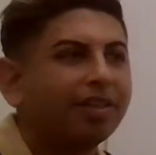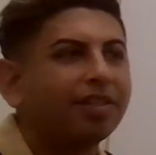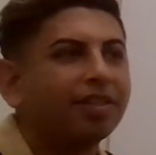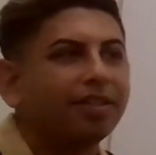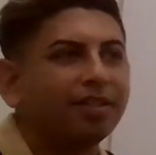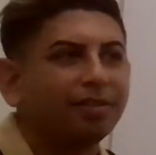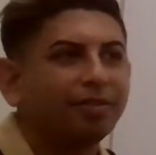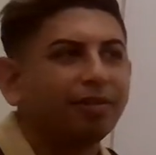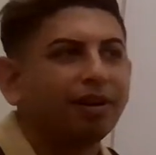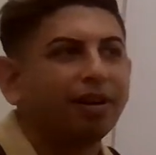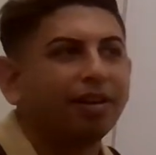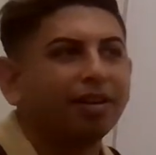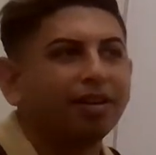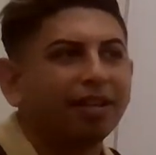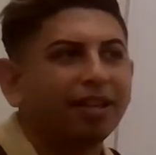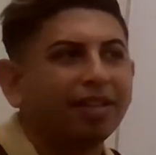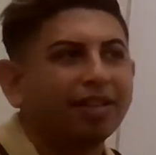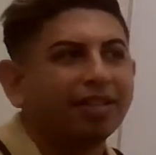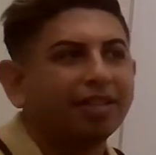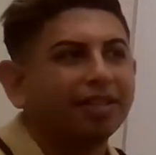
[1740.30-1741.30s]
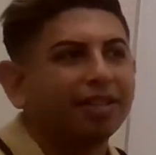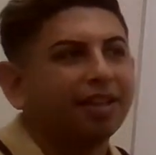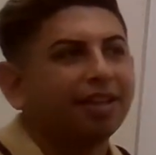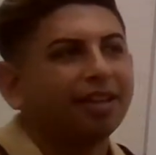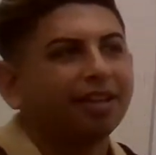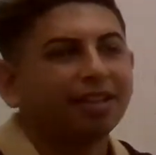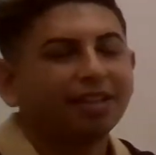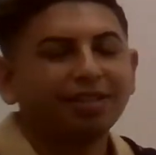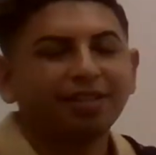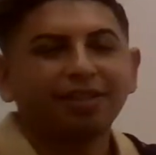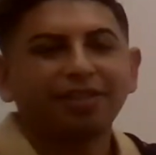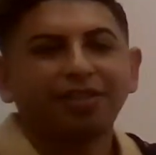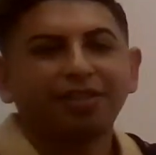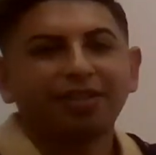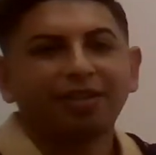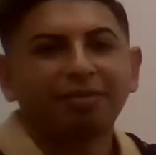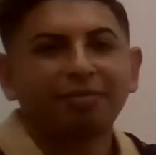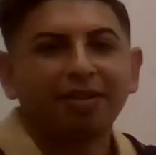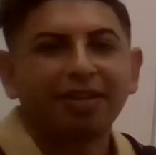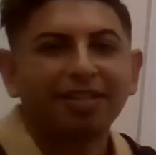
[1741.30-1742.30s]
It's wow, that's such
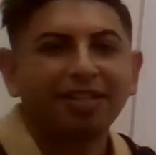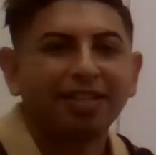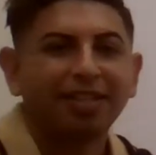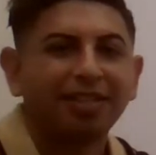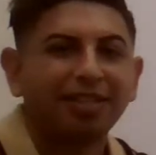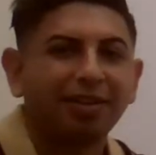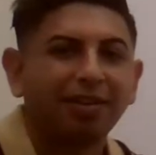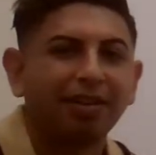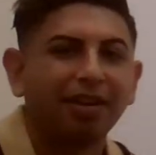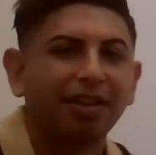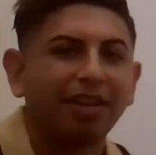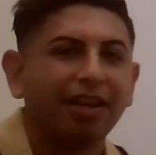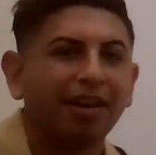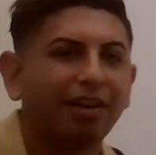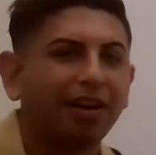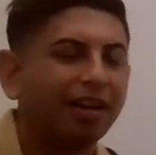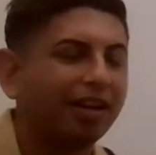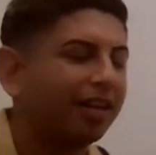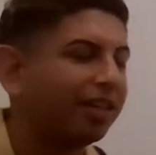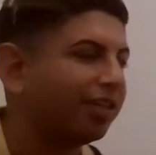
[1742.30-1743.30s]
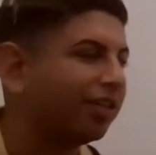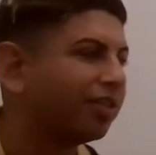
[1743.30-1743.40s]
an amazing story there, and it